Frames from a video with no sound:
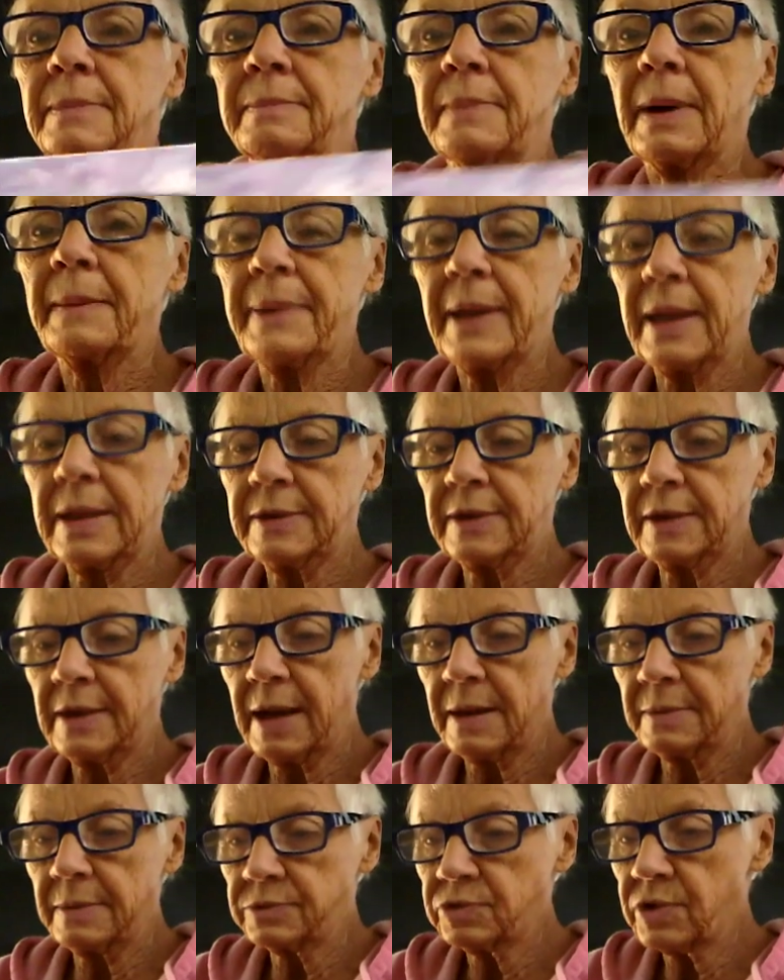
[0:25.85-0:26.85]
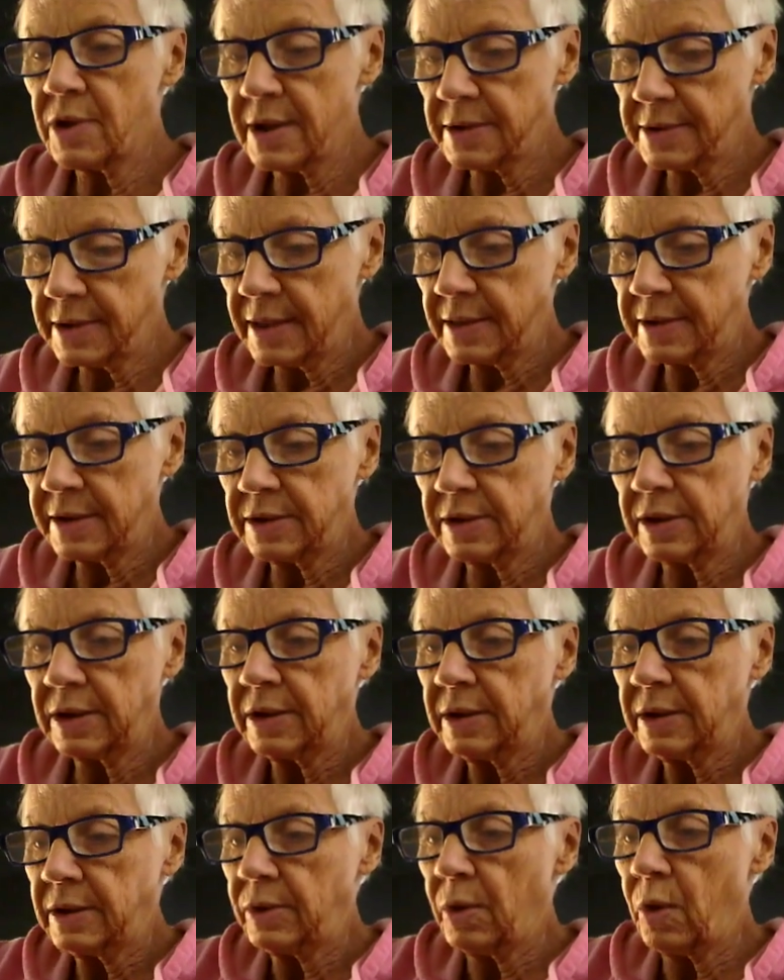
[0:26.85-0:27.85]
My painting, I'm trying to get
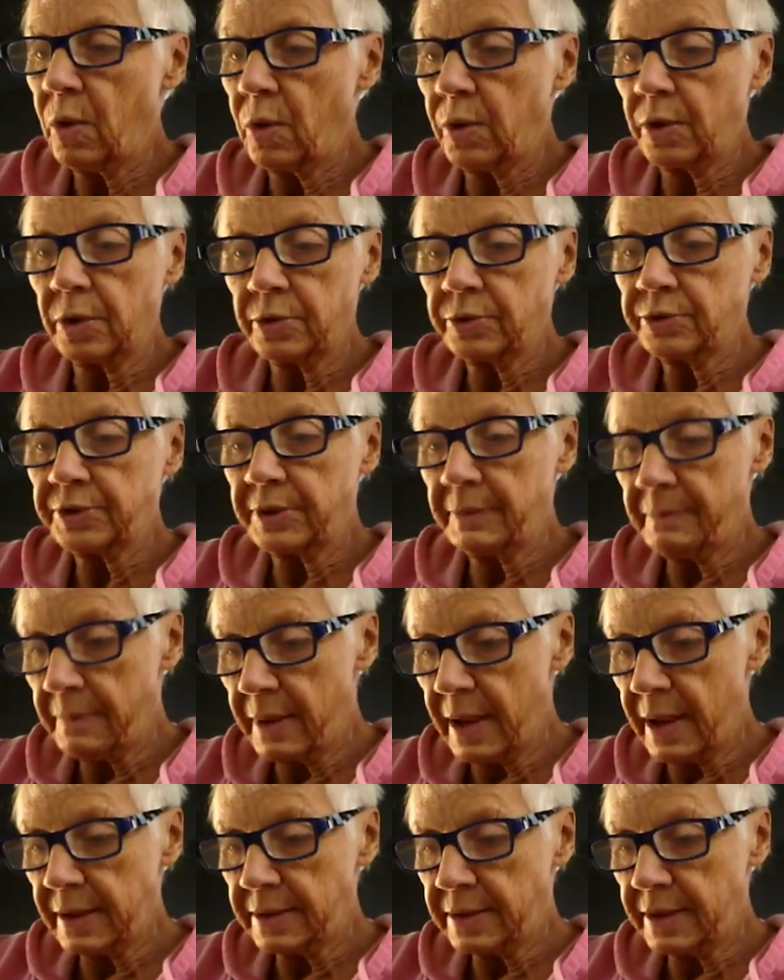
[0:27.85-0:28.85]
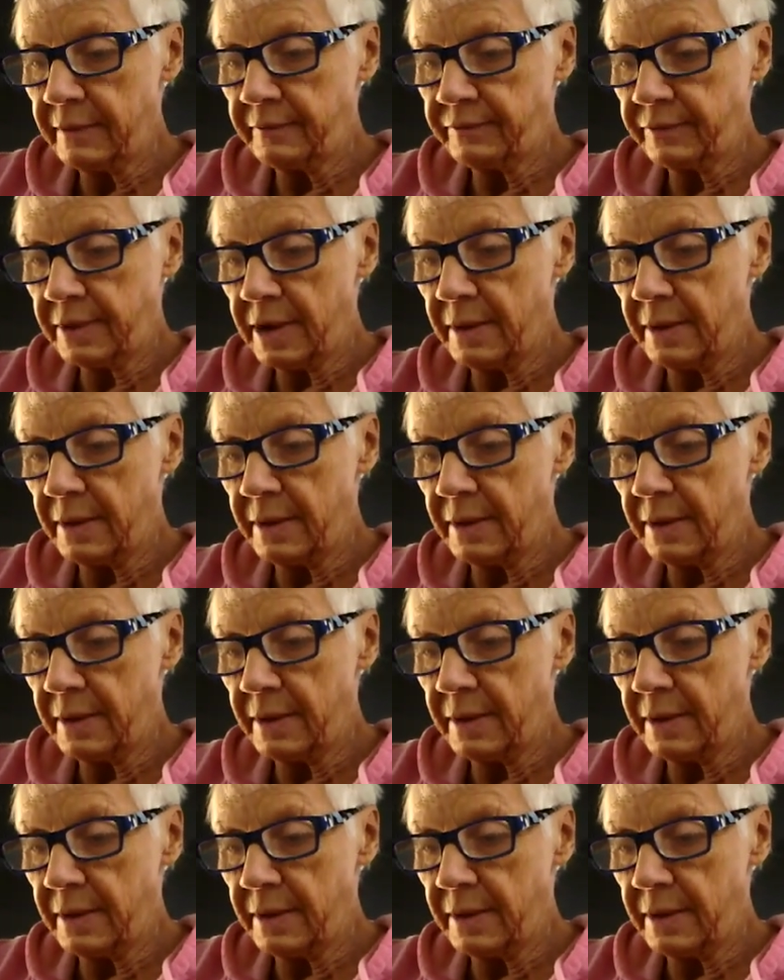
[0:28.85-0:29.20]
any oils that might have